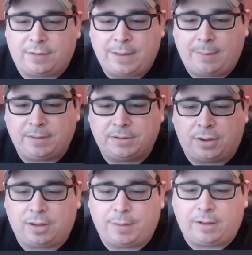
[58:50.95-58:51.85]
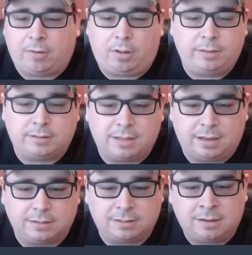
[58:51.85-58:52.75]
I'm happy to talk about all these
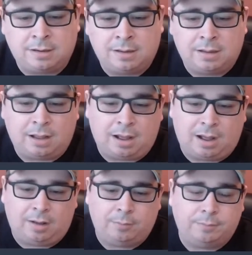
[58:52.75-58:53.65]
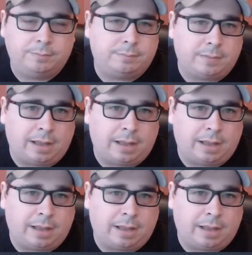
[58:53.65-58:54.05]
things um,